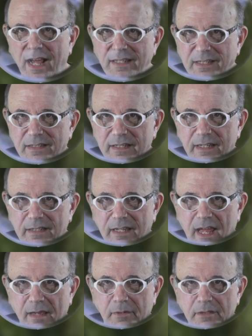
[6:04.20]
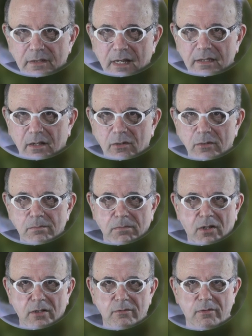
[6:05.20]
Got to link to Emma, who got the whole
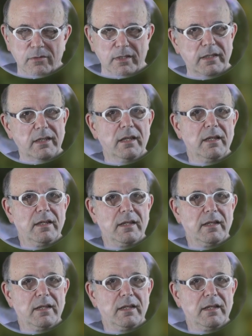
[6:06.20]
ball rolling.